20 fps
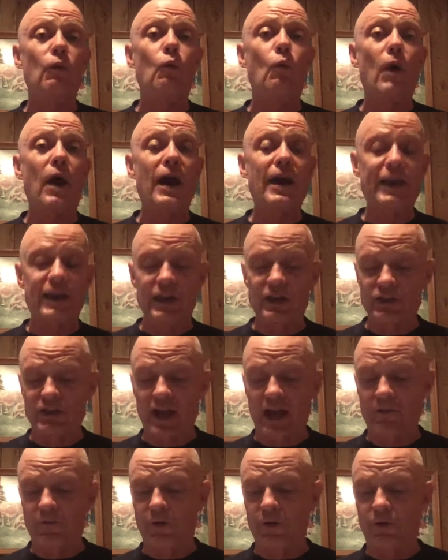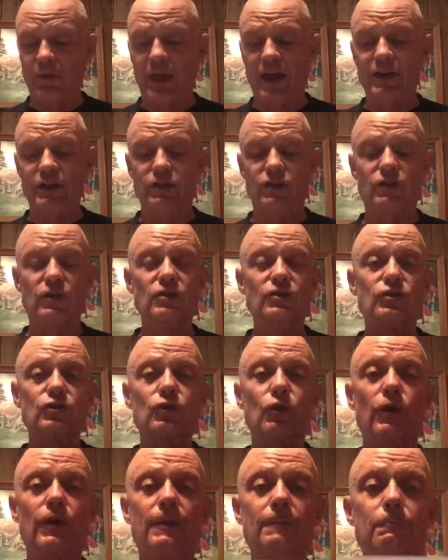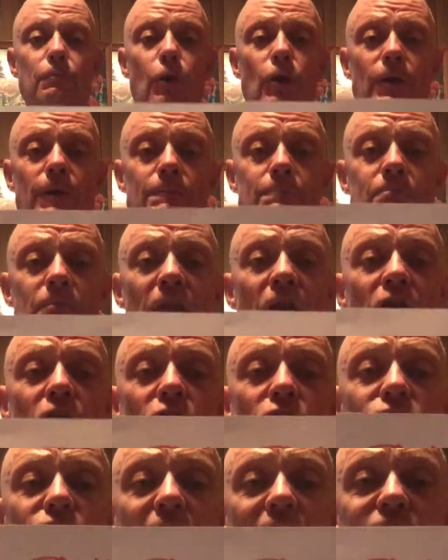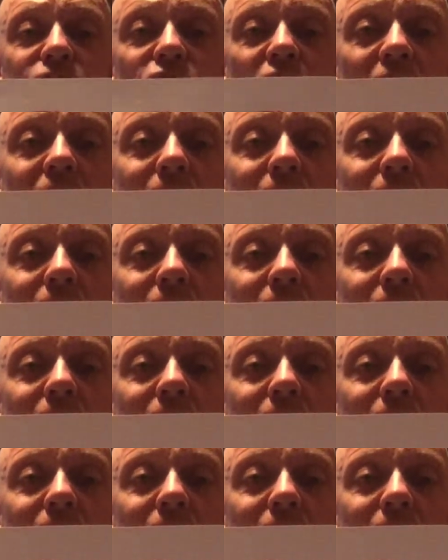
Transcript: why it is effort that is so important. So let's talk